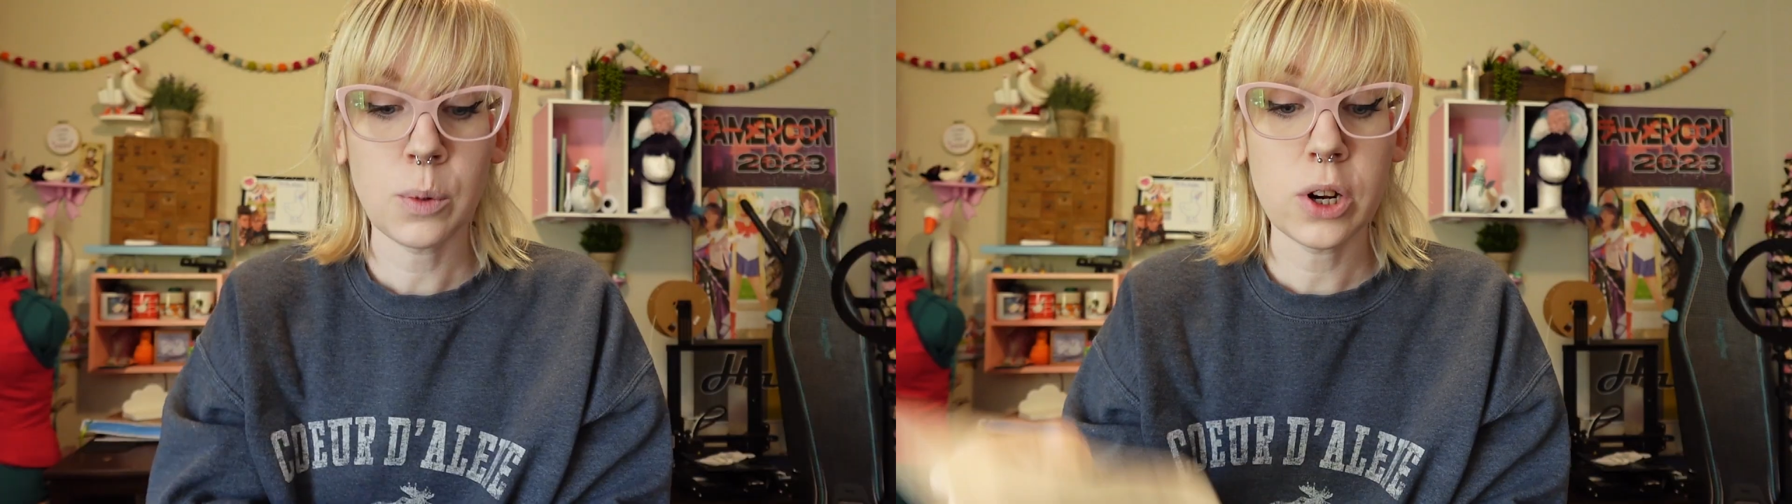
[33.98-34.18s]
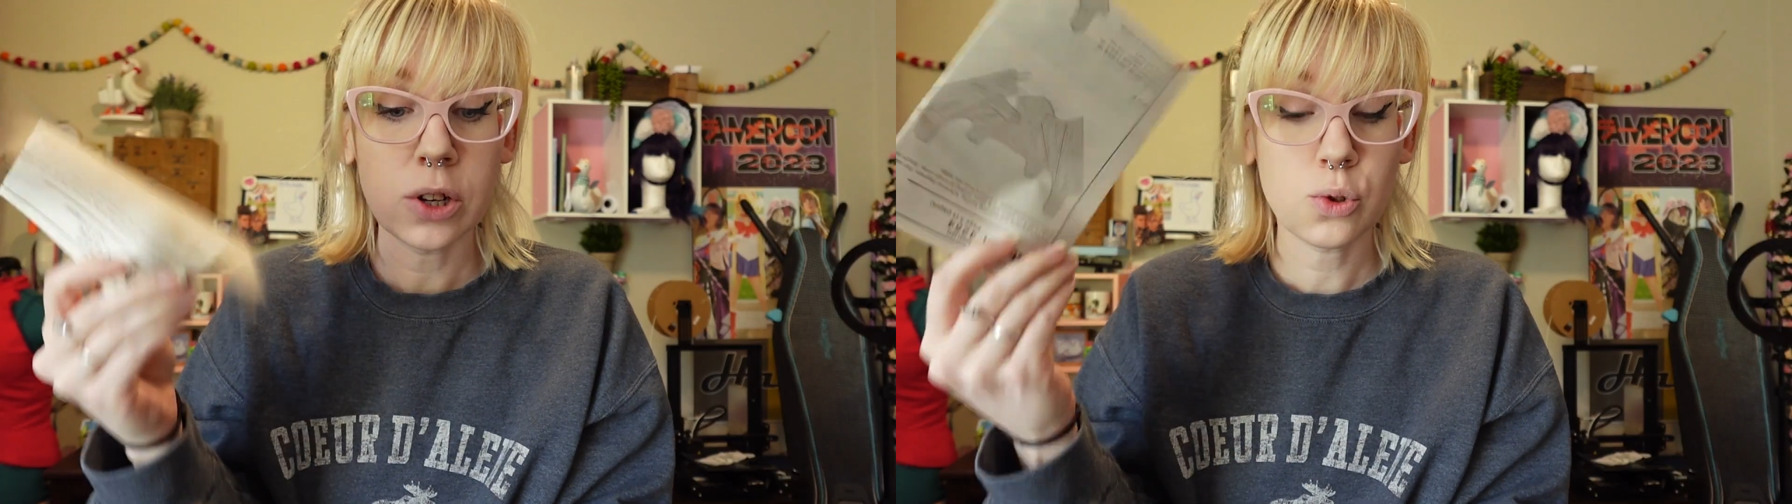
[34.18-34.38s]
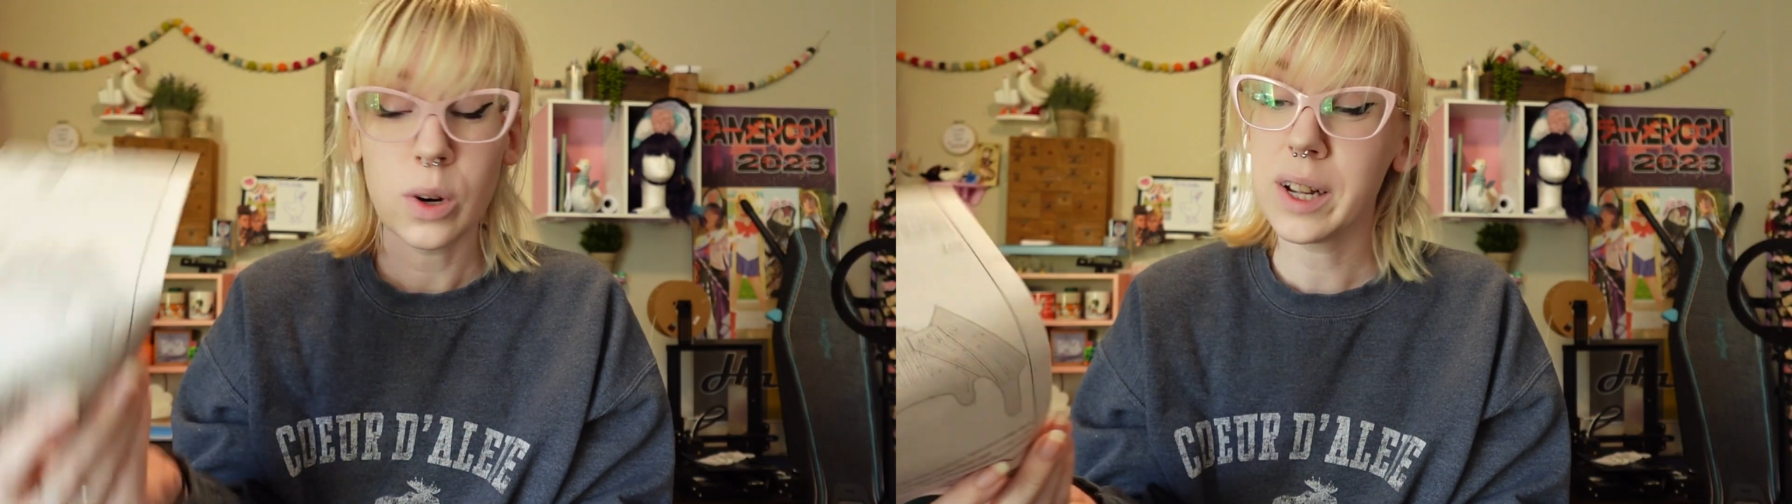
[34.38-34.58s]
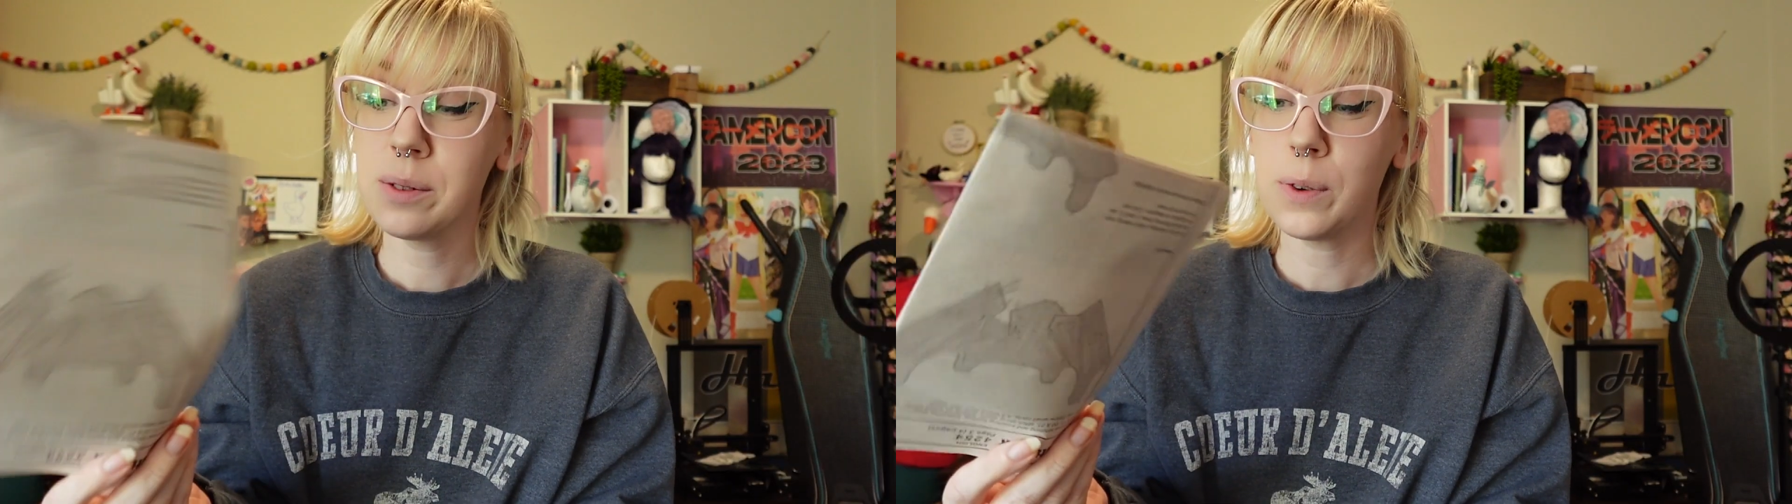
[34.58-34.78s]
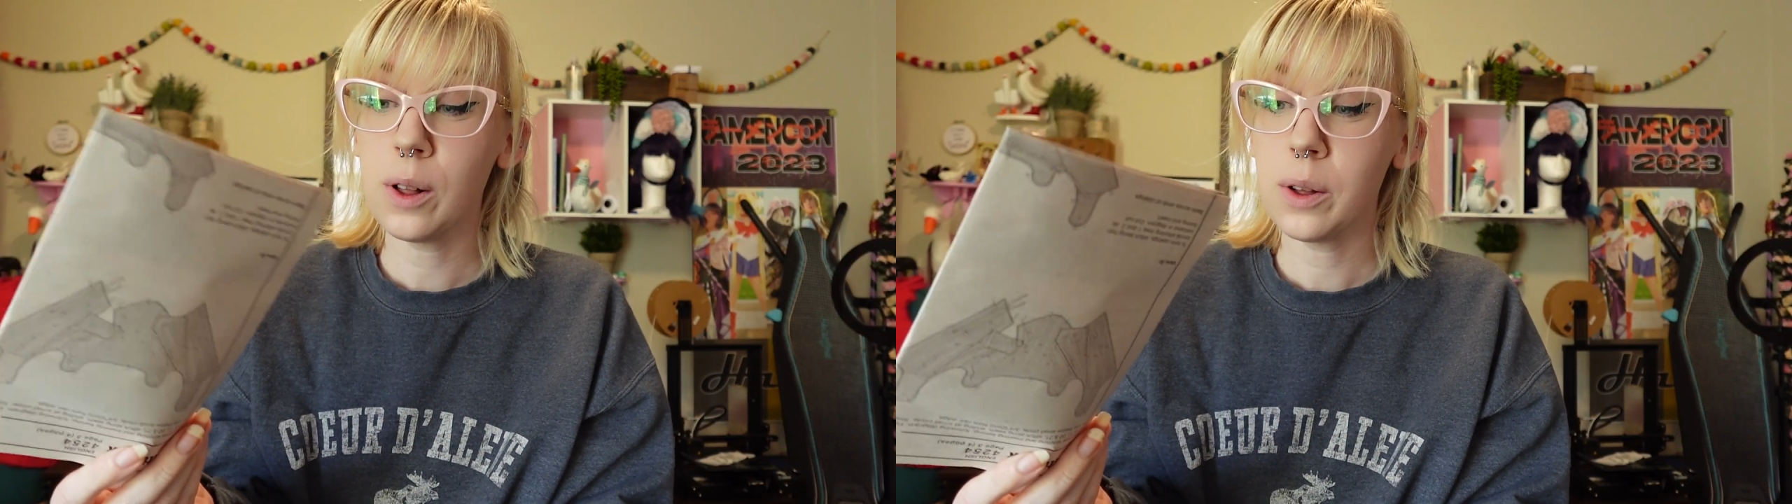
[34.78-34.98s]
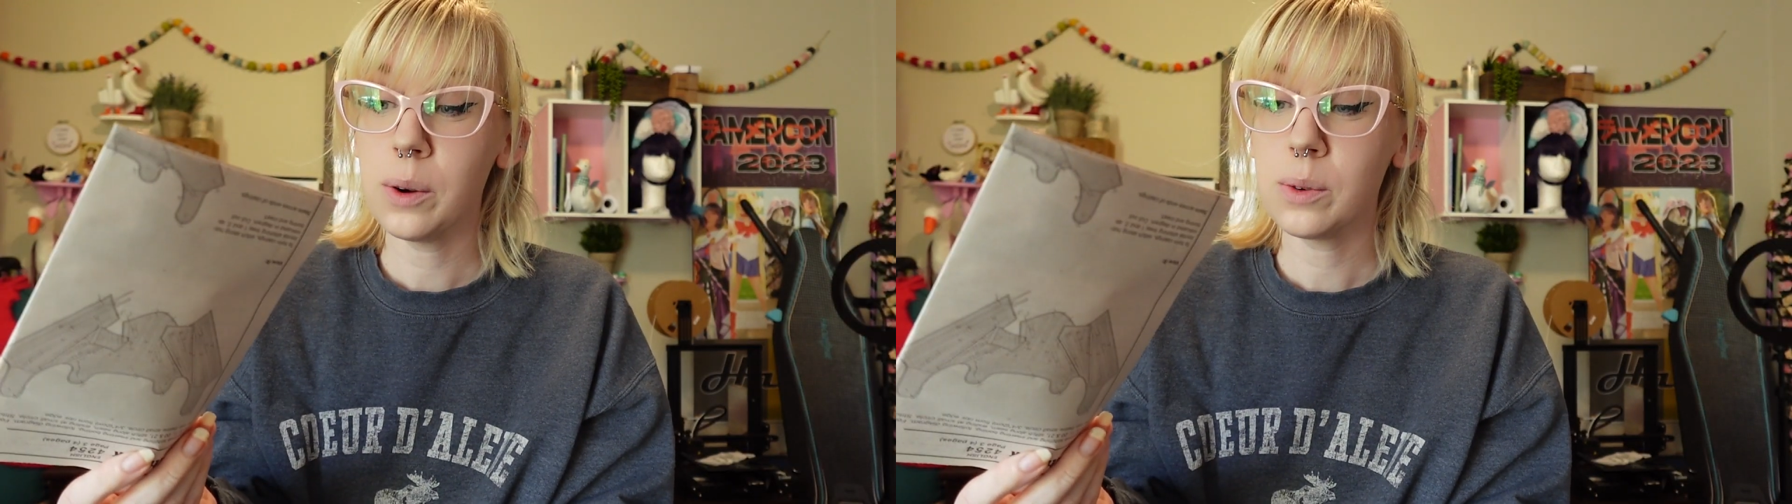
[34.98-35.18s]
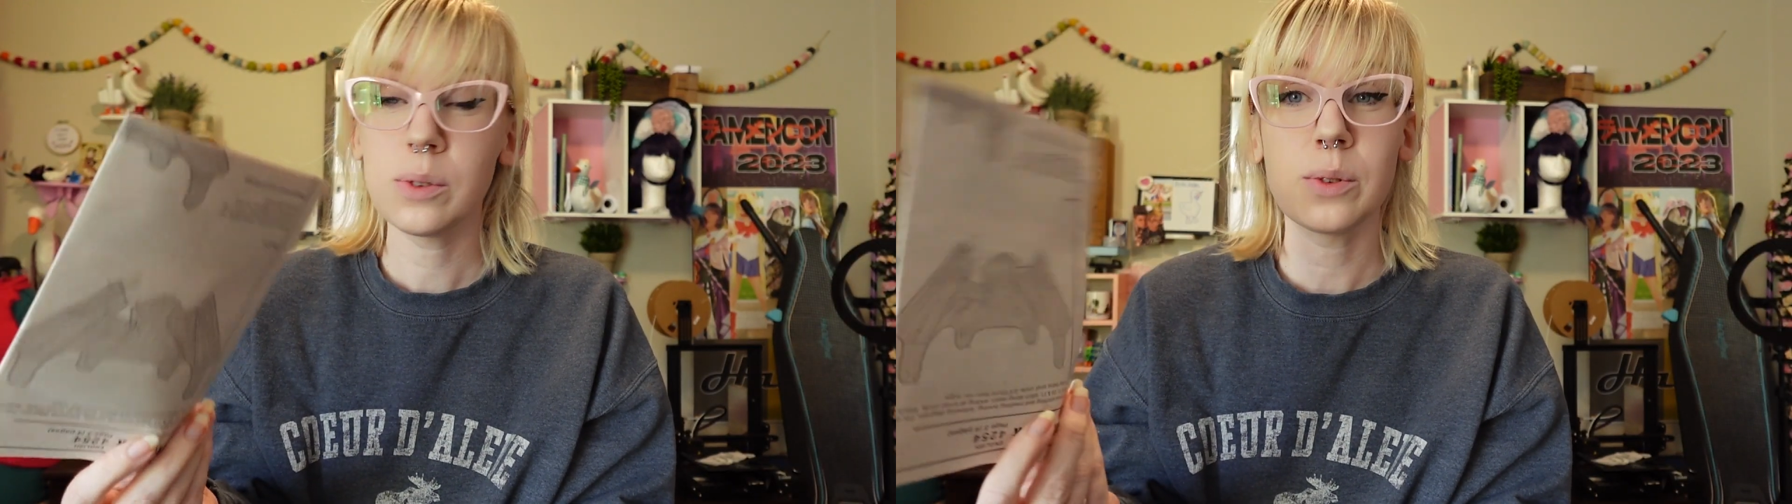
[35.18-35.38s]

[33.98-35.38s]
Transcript: we're going to try and follow